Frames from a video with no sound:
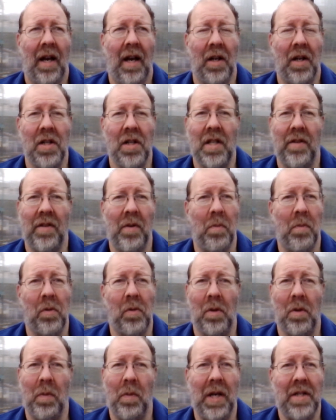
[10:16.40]
a lot of them
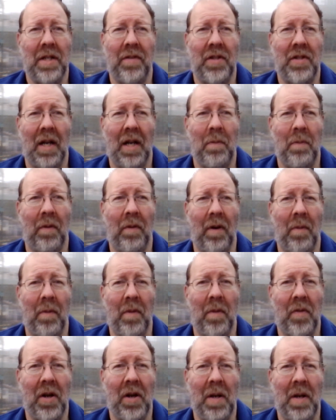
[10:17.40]
were a waste of time,
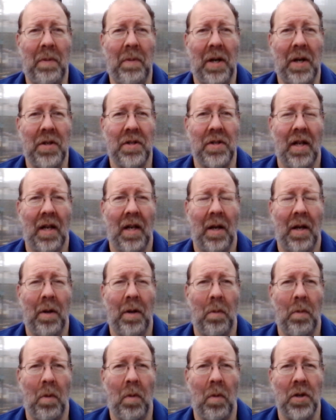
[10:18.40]
I'm afraid, because
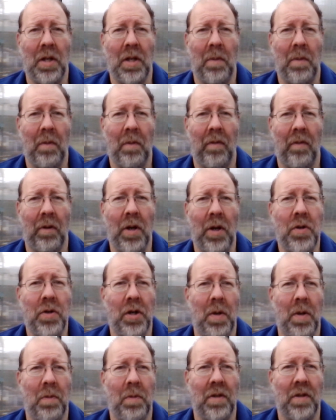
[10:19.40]
we're watching
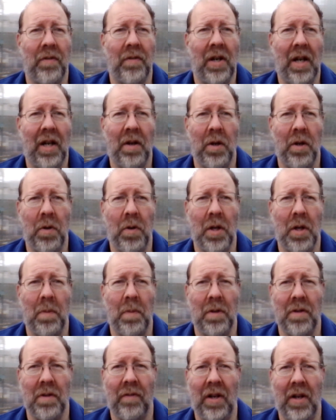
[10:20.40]
YouTubers videoing
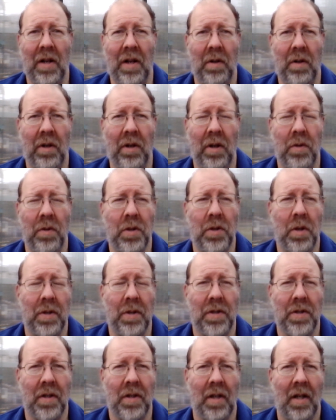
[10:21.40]
YouTubers videoing
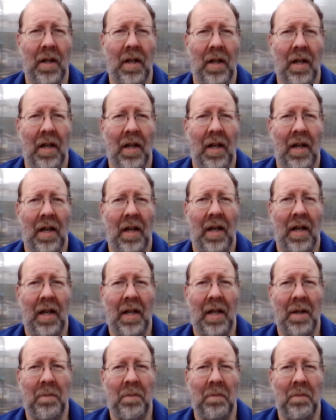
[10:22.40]
YouTubers.
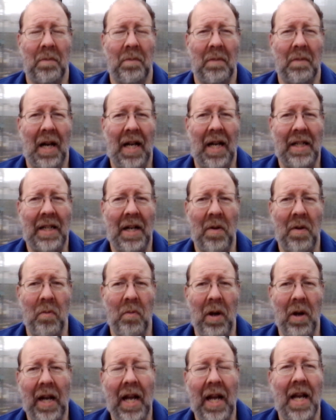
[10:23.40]
I didn't
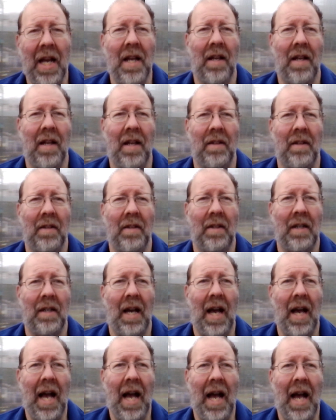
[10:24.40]
really get
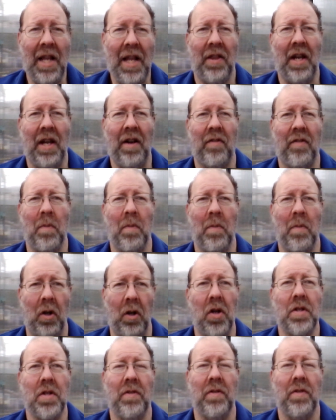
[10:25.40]
anything from a
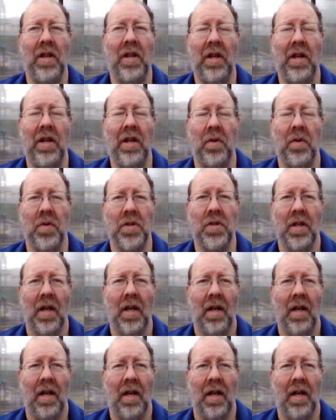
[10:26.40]
lot of the videos